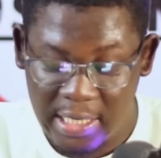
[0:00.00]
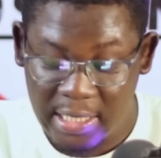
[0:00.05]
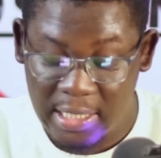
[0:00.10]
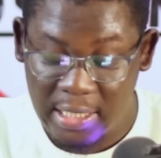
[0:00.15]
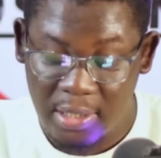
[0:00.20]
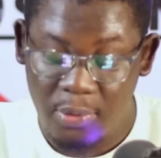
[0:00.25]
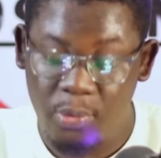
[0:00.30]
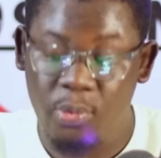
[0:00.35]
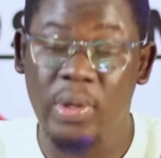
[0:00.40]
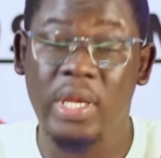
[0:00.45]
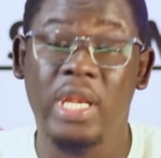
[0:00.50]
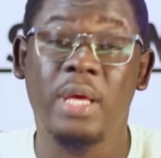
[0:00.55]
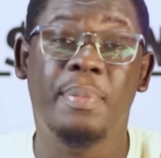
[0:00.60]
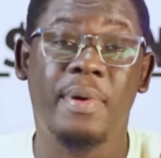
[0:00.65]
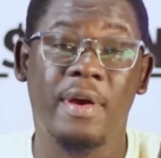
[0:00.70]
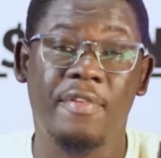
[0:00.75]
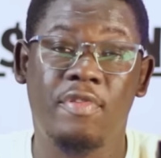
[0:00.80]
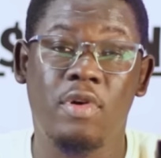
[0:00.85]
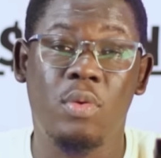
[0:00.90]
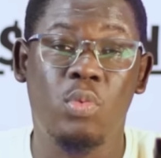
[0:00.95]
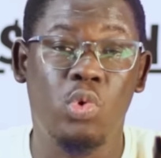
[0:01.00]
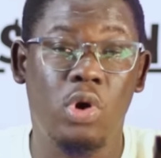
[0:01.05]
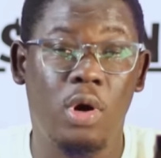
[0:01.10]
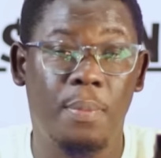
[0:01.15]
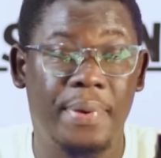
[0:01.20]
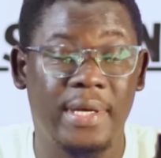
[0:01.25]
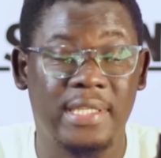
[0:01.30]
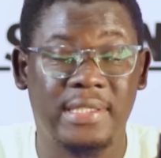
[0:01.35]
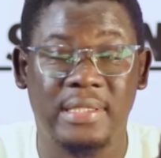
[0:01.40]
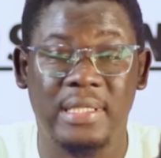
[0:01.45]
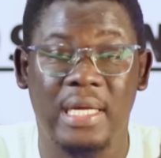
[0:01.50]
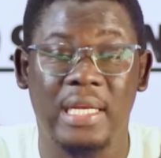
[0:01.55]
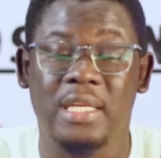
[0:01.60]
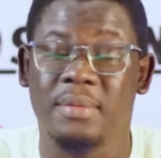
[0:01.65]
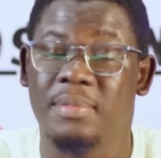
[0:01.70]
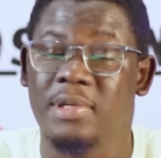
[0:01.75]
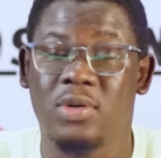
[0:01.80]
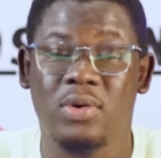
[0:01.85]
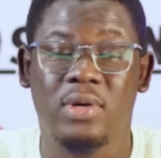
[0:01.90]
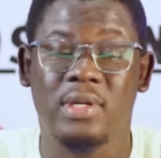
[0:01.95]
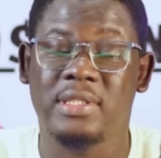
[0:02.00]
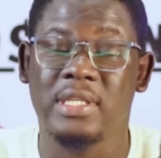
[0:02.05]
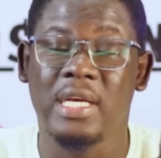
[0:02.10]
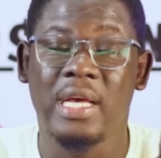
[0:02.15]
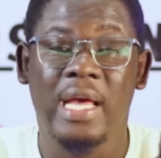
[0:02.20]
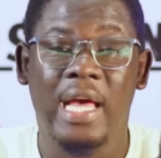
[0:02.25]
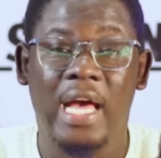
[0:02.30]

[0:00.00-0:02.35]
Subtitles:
He didn't really perform well personally because